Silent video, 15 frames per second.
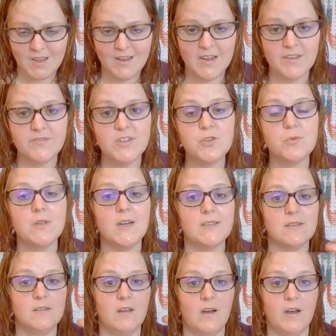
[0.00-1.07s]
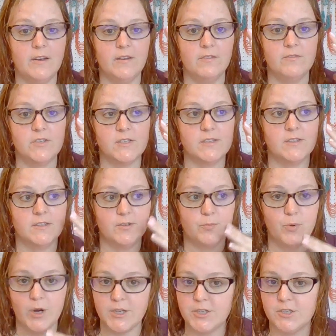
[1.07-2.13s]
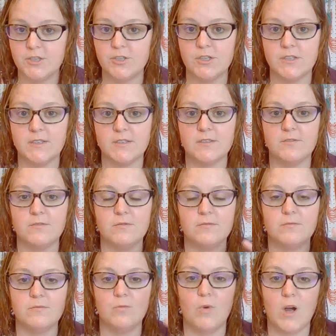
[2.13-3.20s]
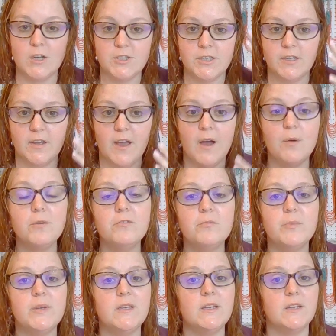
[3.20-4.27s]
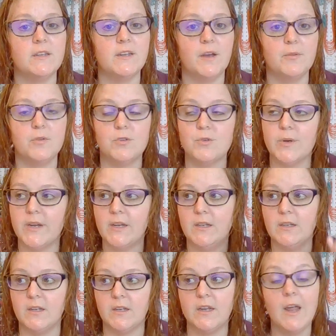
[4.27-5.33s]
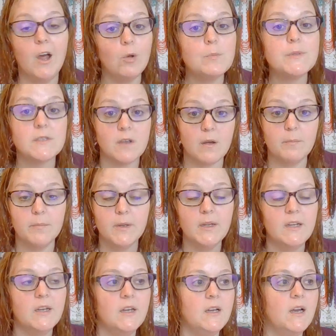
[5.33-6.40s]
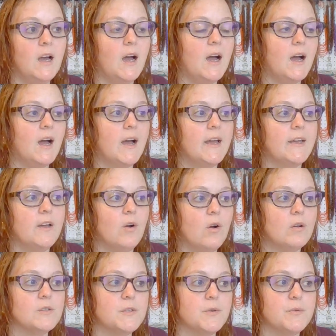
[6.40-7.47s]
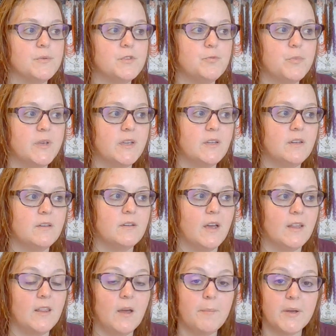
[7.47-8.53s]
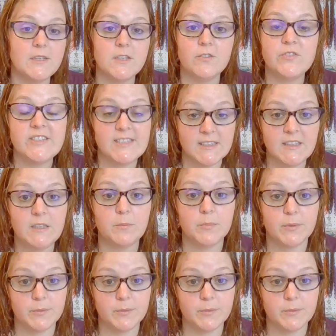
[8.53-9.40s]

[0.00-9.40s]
I visualize a lot of just the depression just washing out of me and down the drain, and it helps some. I let myself sleep.